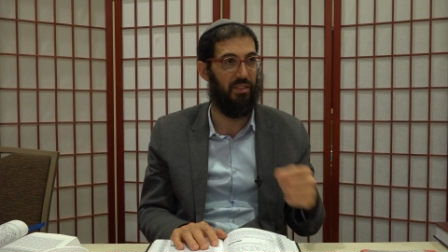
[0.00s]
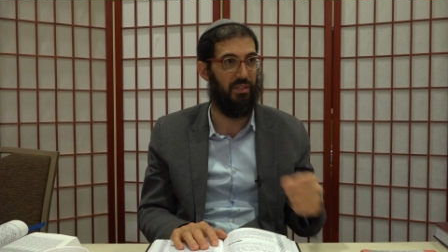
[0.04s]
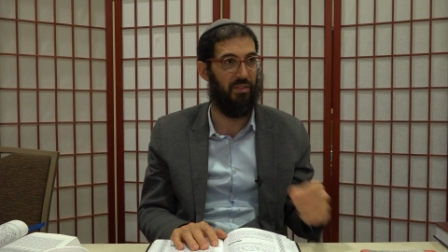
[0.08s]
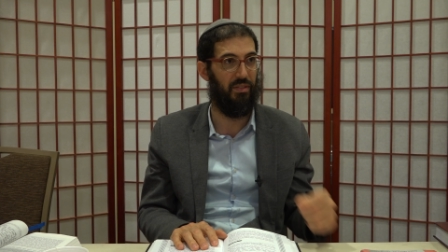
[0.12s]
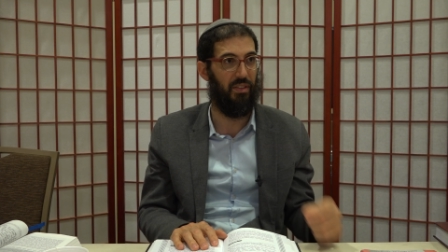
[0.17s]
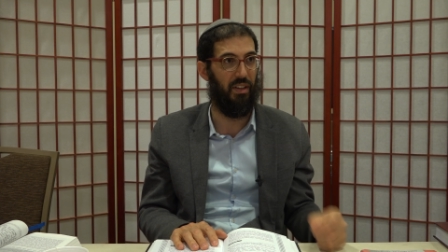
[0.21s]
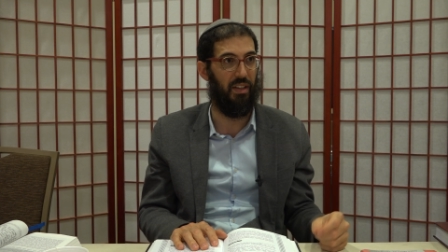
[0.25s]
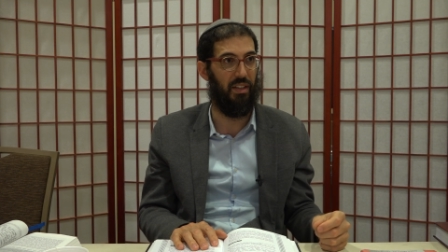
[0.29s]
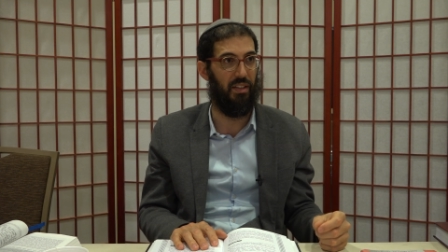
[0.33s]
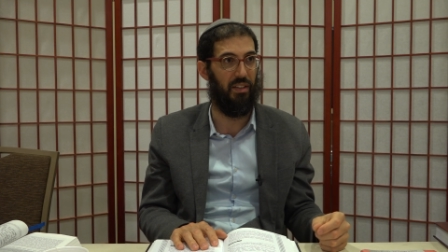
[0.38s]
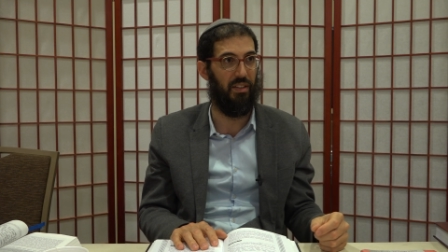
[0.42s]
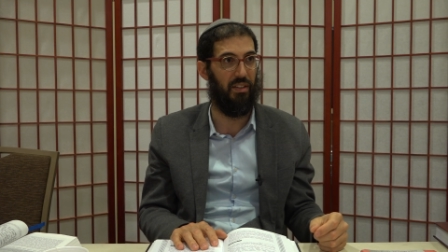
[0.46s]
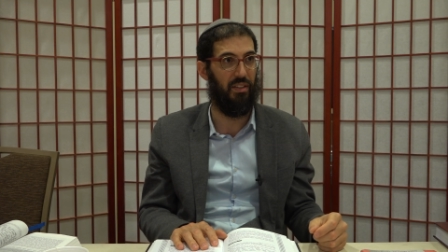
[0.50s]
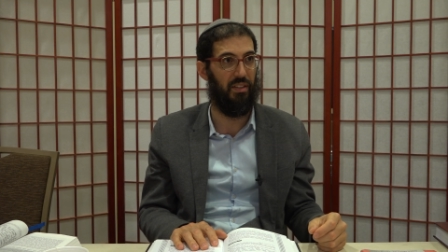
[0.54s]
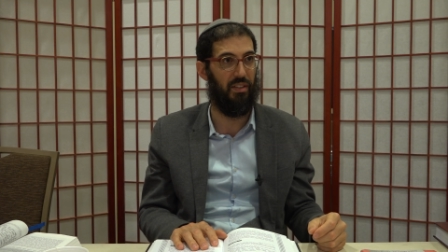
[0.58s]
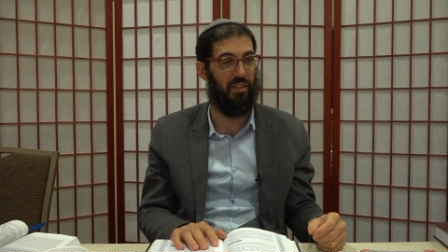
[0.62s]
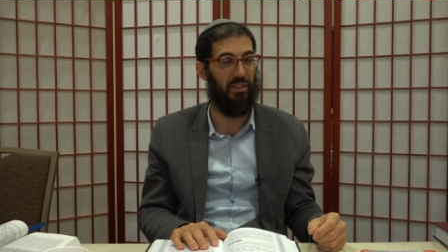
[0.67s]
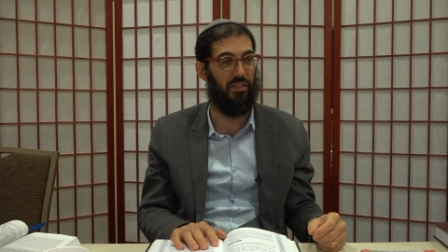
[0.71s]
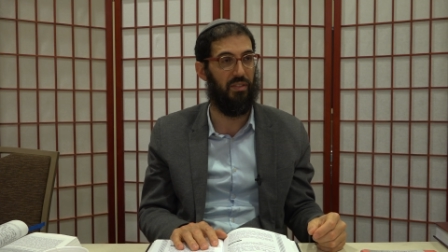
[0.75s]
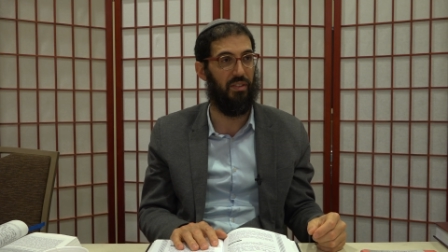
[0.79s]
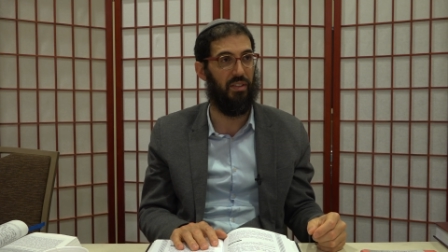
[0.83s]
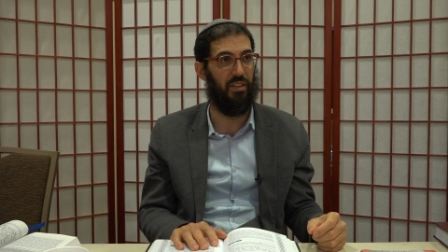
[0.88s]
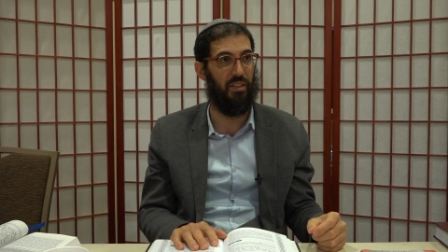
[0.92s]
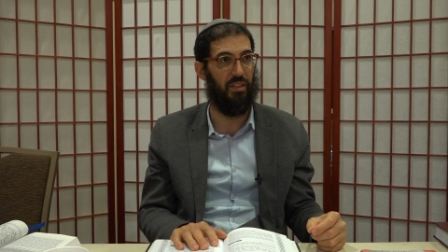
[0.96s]
Right, yeah,
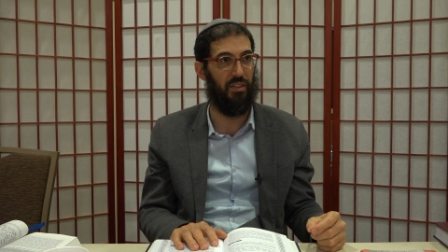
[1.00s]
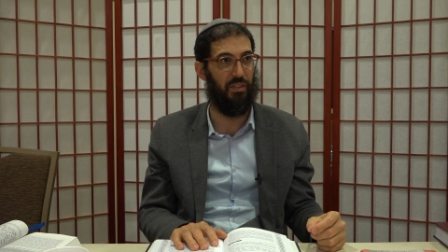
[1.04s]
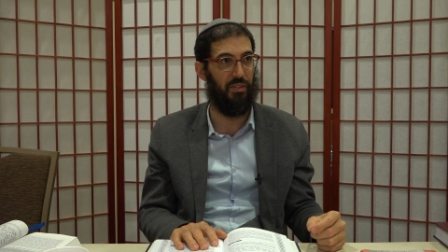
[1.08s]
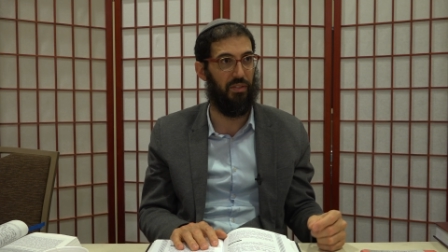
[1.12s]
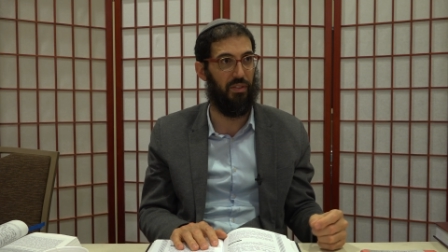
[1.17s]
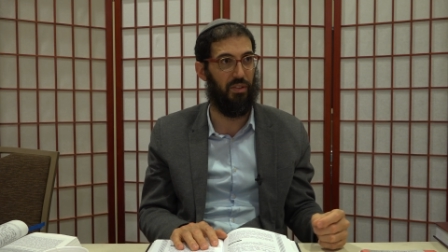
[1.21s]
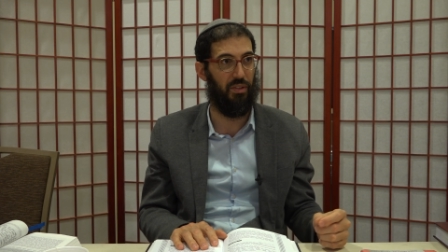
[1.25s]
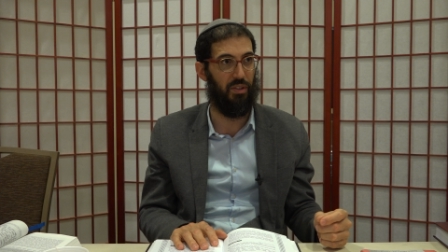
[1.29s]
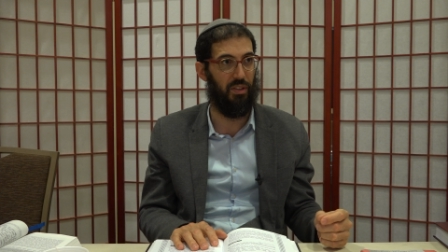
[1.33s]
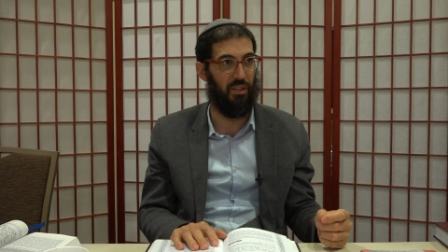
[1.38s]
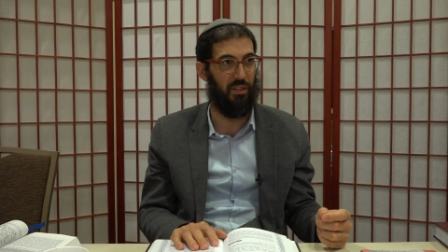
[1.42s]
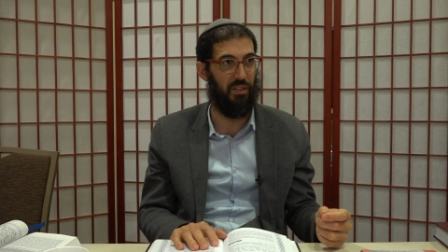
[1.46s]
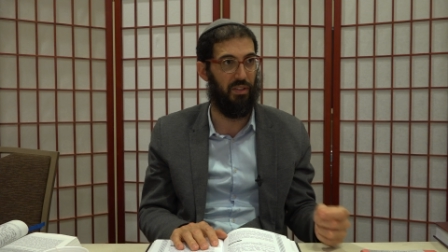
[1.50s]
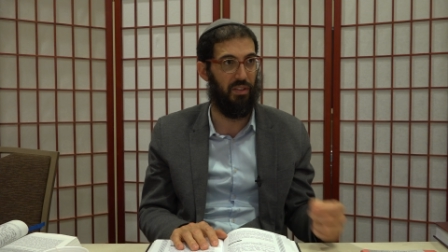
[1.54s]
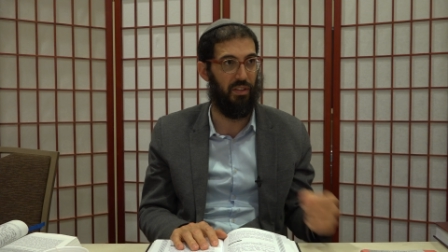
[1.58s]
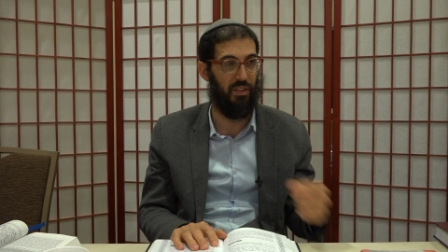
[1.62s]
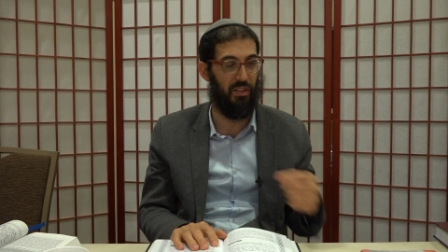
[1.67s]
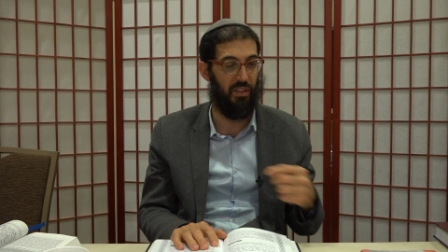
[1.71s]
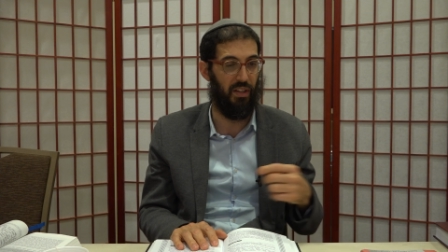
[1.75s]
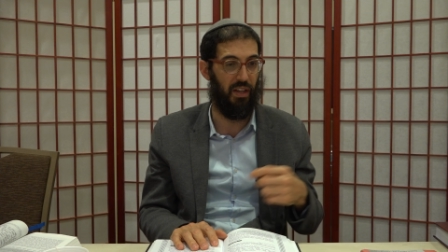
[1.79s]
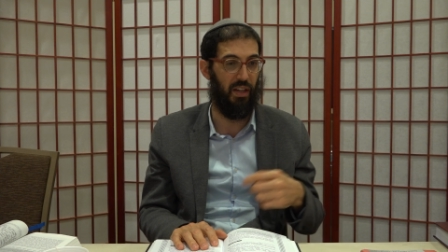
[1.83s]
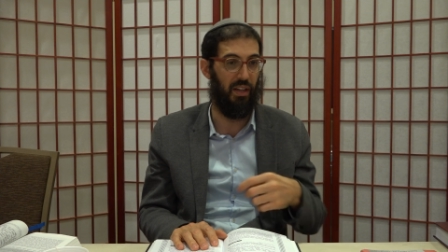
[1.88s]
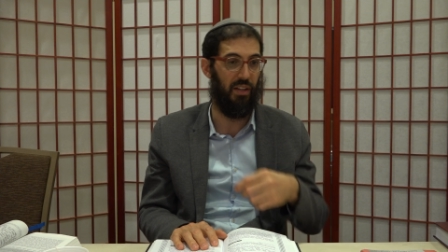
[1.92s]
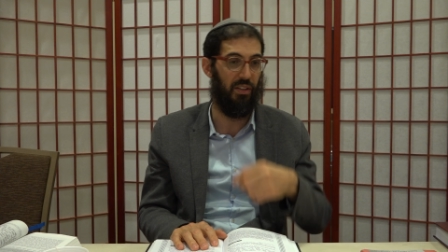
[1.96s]
you, you, you eat
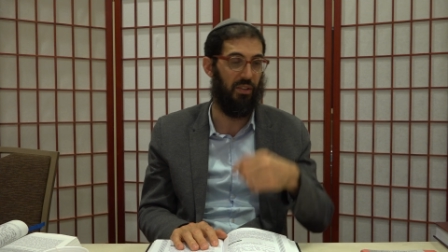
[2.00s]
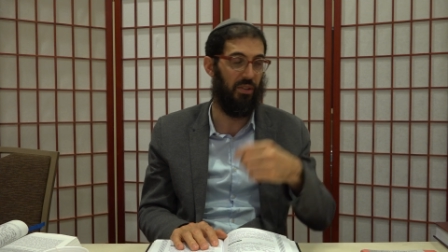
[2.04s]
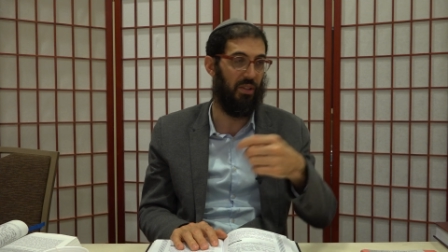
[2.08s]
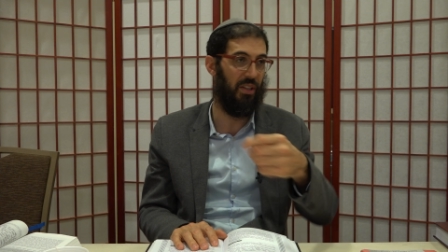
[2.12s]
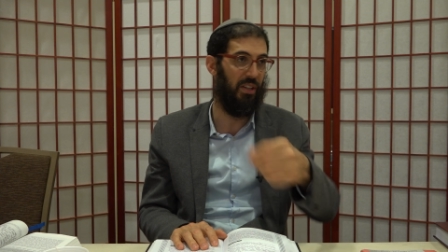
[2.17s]
and you